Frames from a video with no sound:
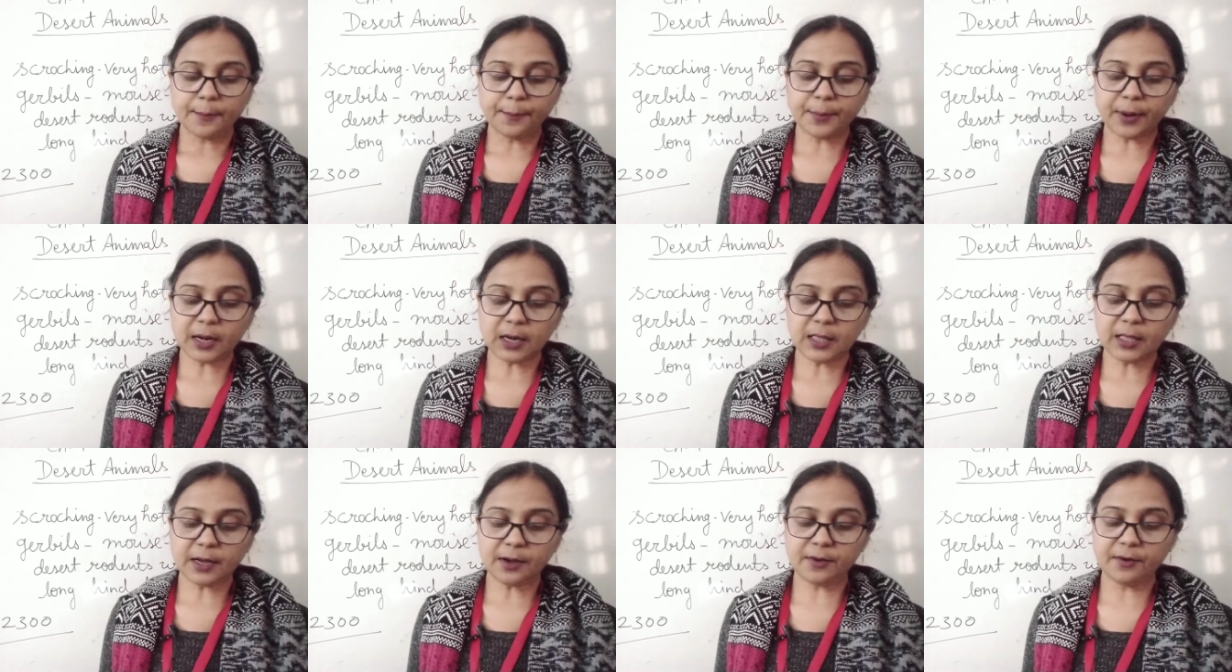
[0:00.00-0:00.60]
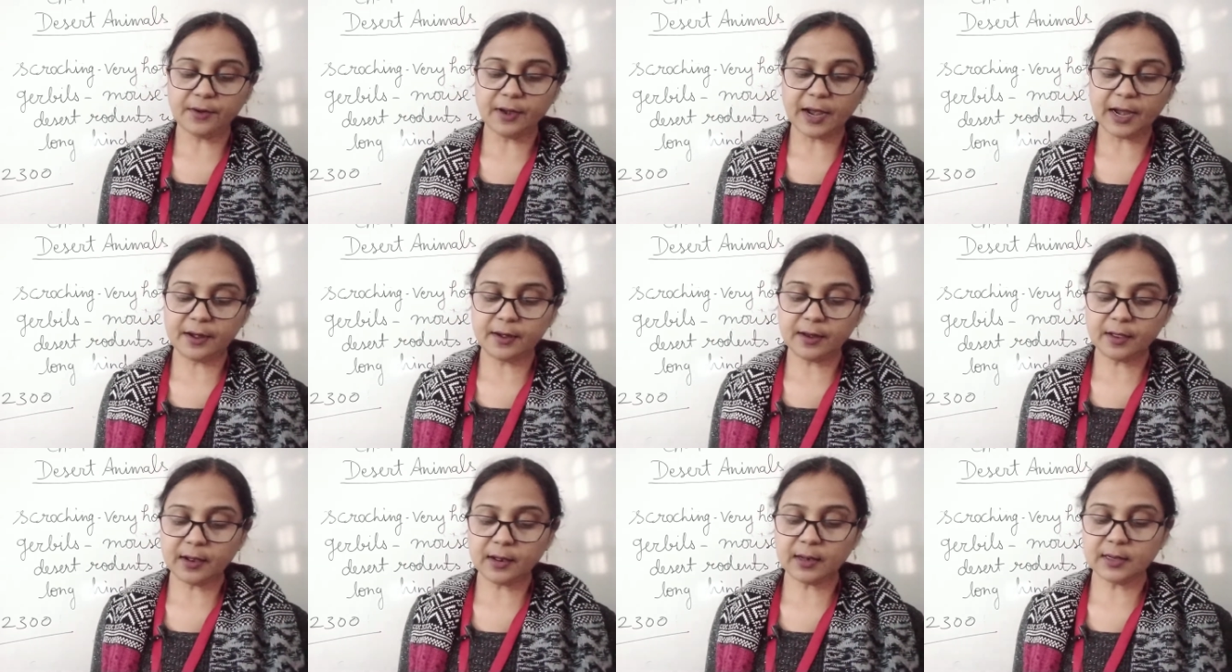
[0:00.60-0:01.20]
But the
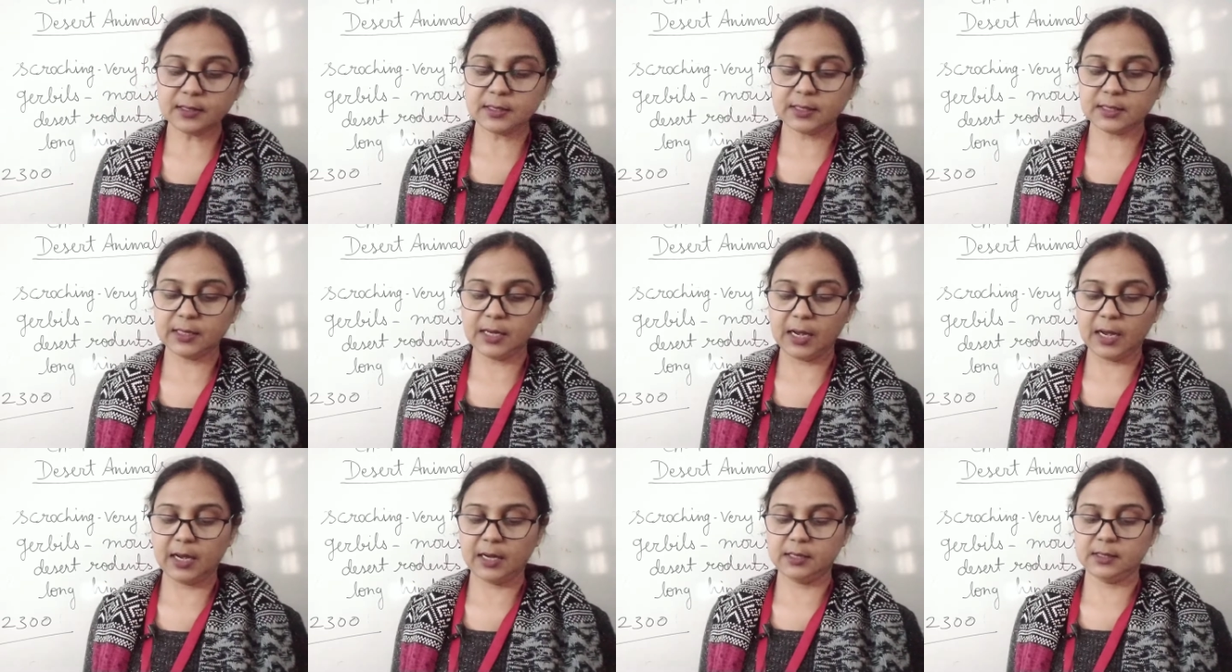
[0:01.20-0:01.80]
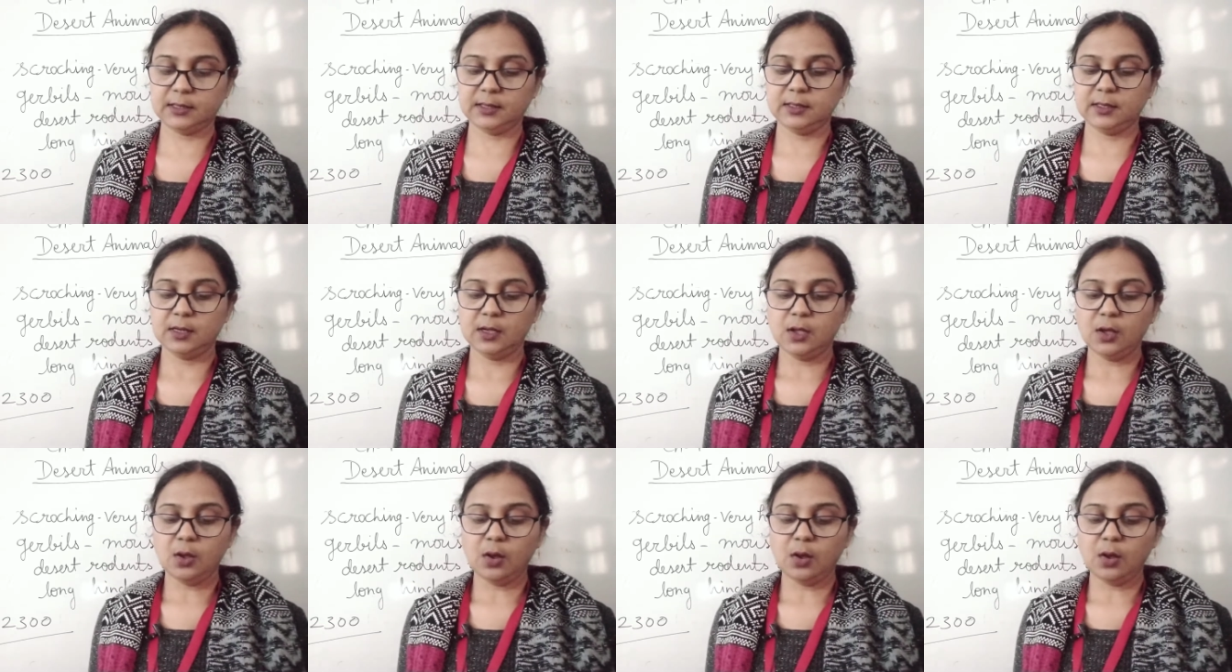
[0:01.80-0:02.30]
rattlesnakes,